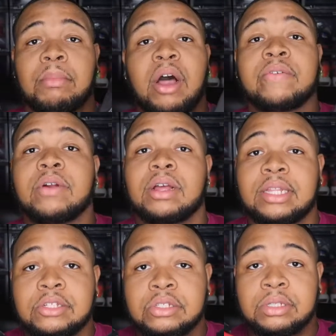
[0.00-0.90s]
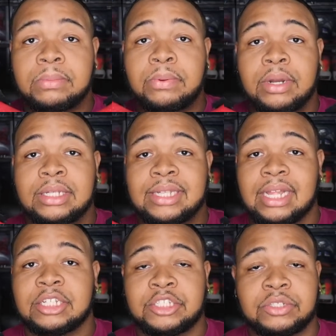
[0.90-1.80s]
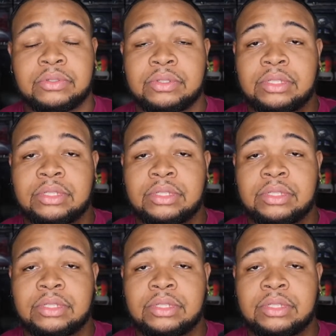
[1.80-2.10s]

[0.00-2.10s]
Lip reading: But overall, these are some pretty solid shoes.